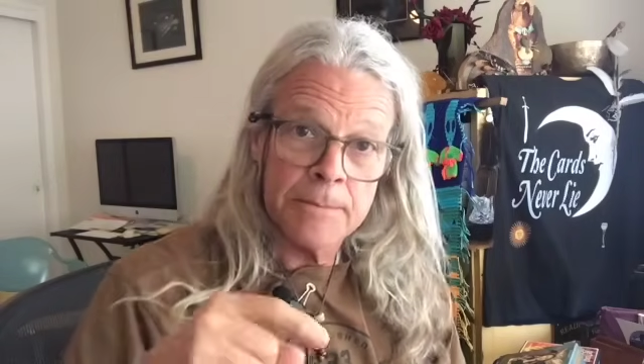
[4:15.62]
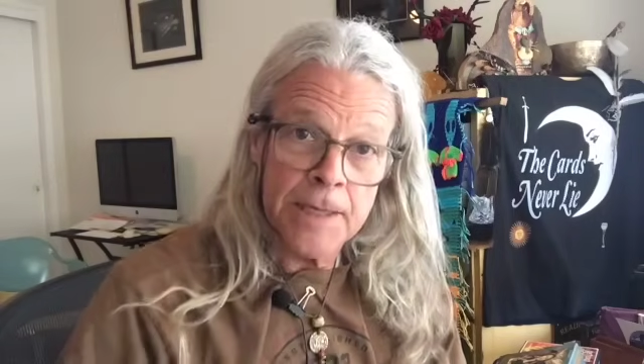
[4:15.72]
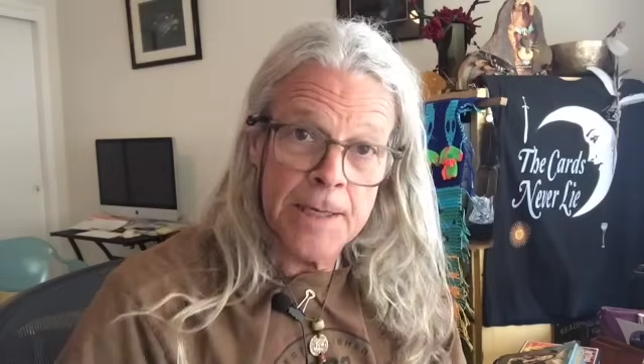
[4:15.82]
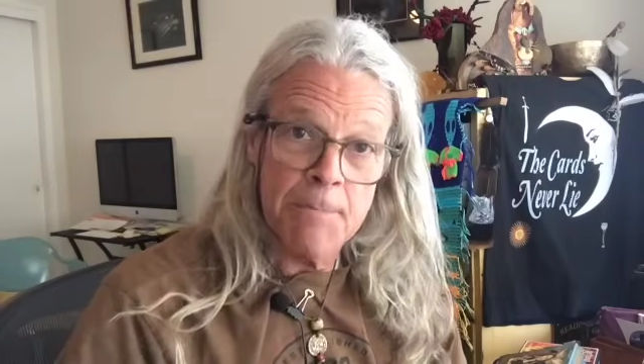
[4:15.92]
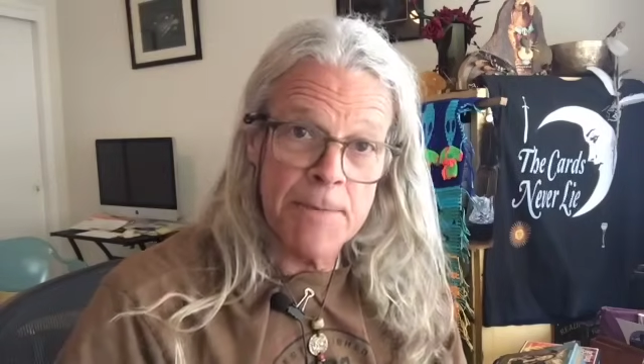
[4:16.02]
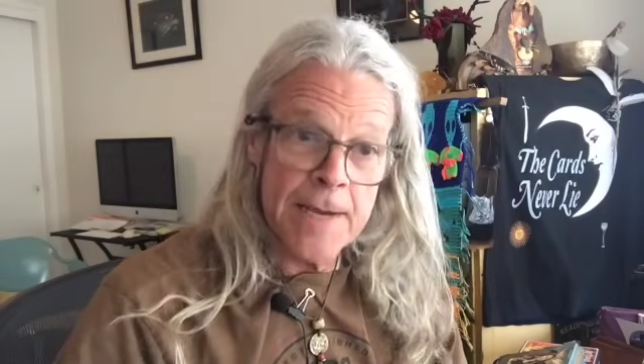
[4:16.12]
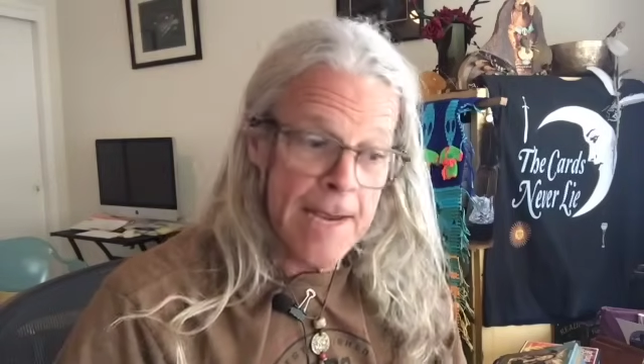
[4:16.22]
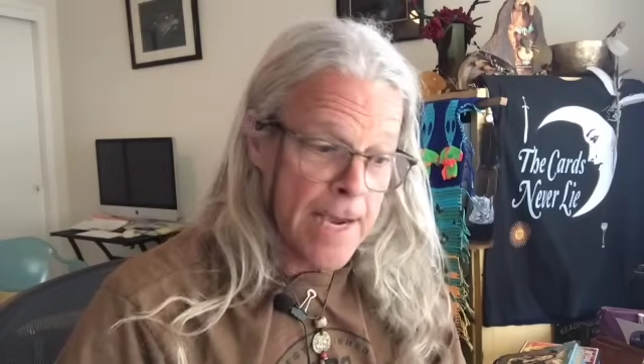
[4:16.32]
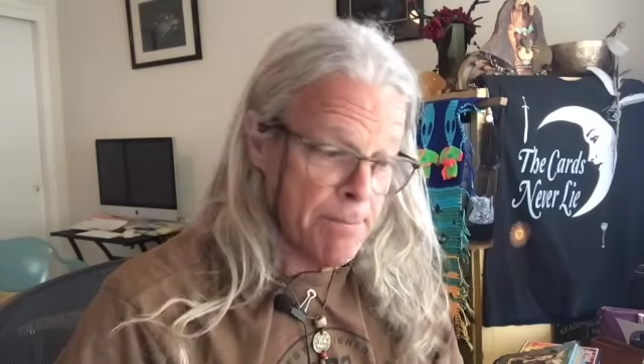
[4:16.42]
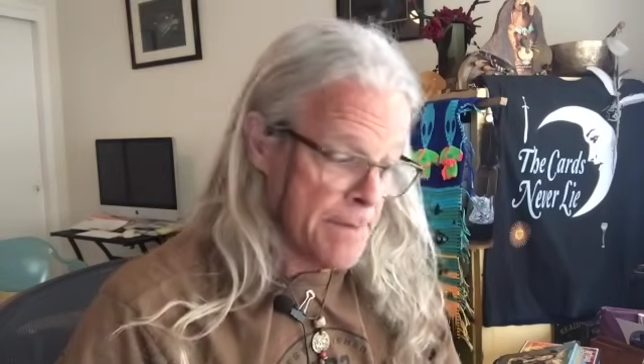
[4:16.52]
Gonna be
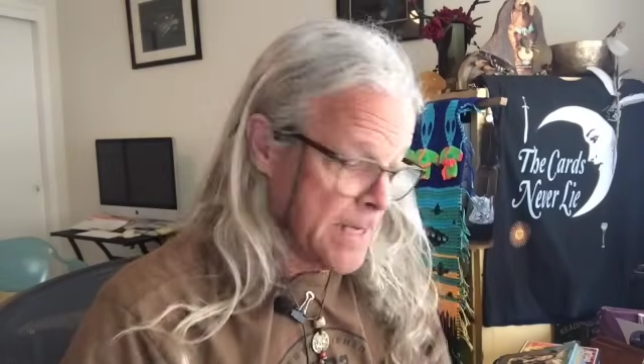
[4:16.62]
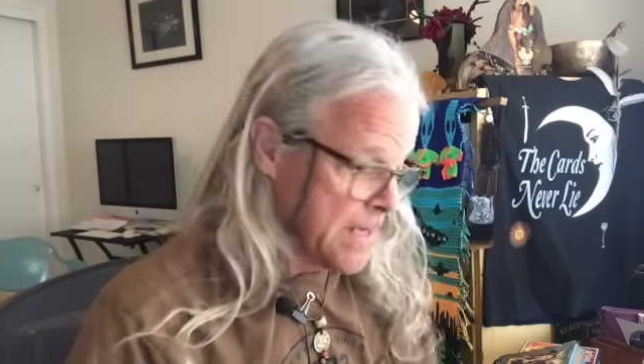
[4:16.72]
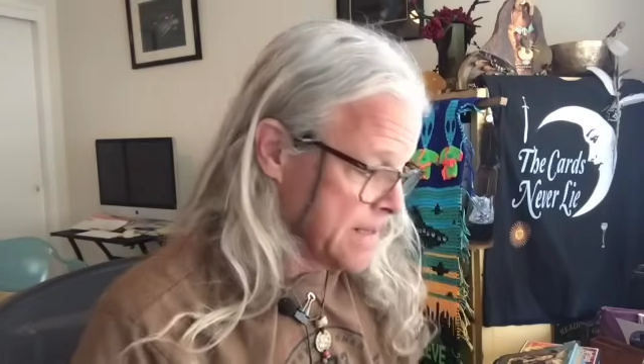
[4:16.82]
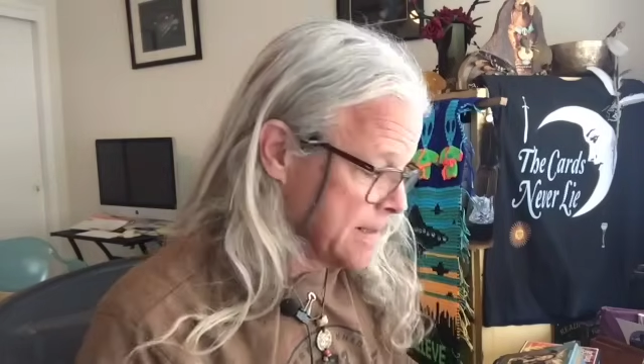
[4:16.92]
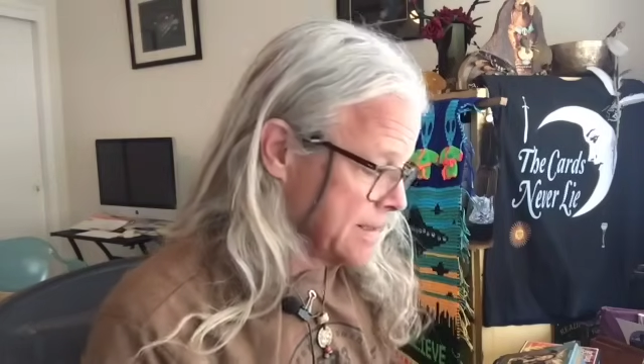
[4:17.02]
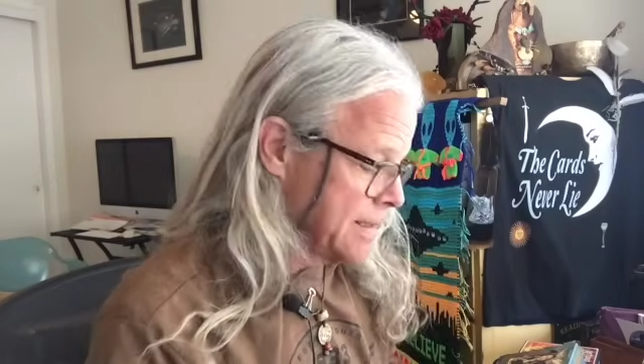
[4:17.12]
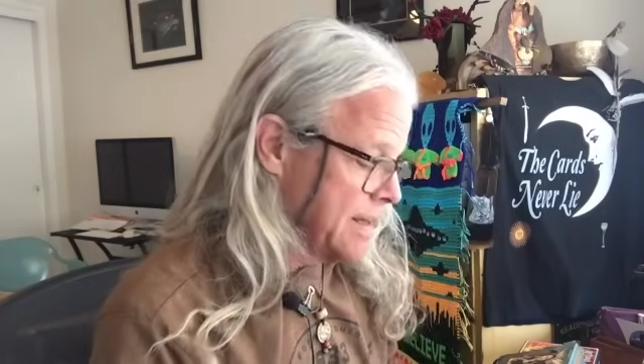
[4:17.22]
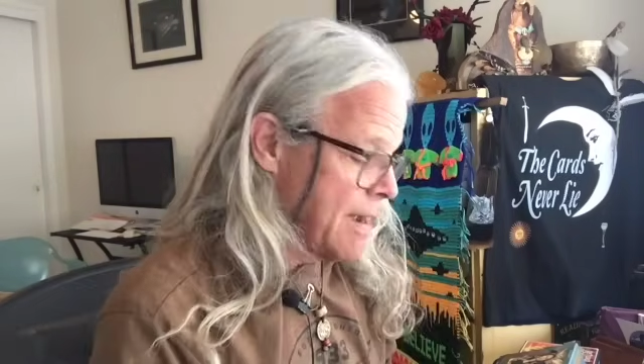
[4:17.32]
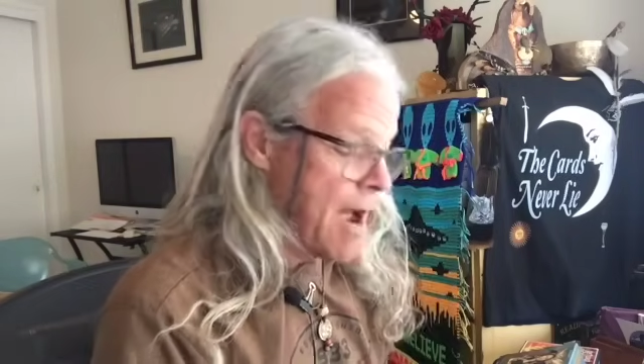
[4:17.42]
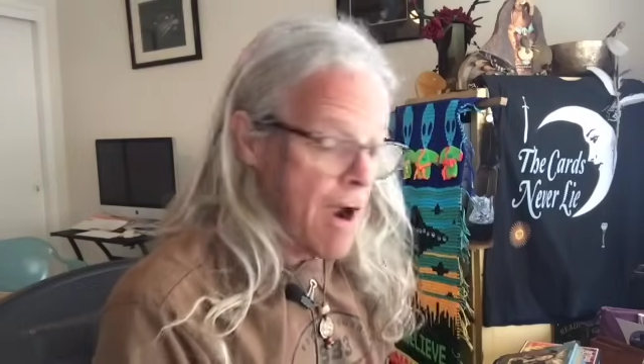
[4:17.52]
happy.
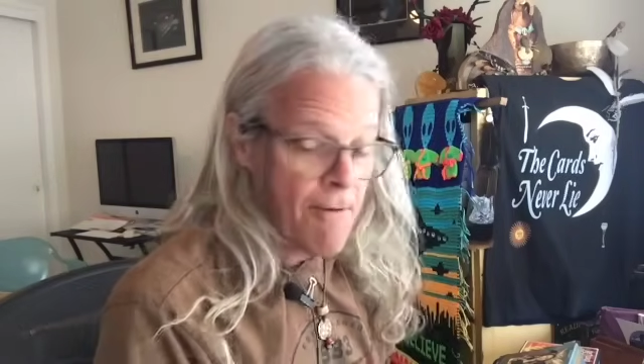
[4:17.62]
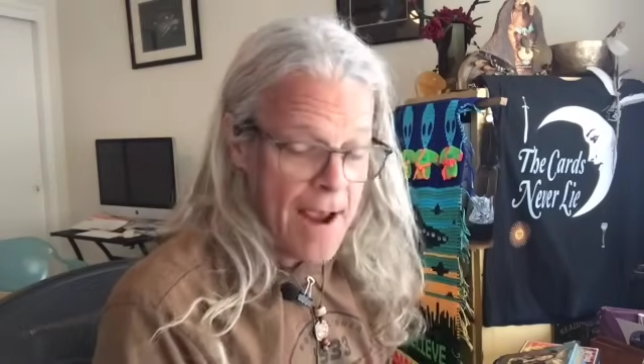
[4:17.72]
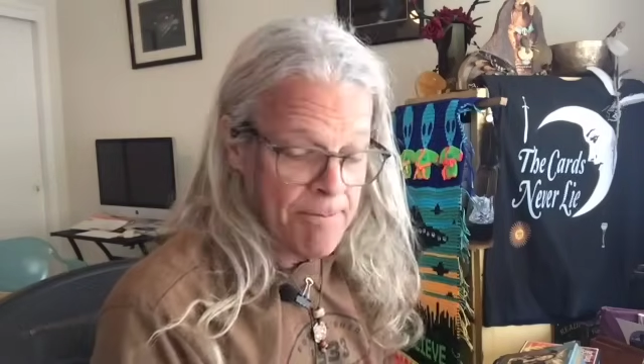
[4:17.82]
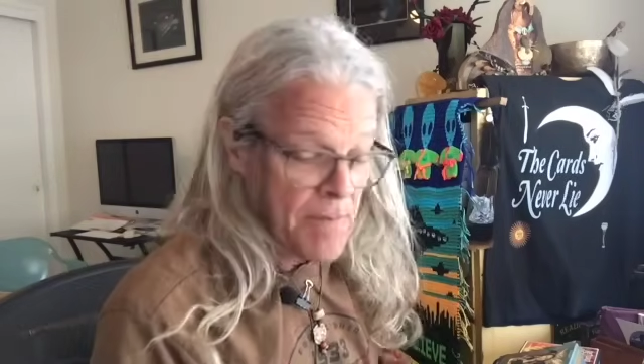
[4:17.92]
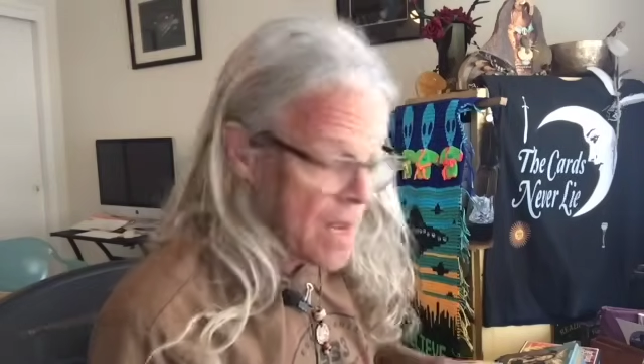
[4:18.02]
All right,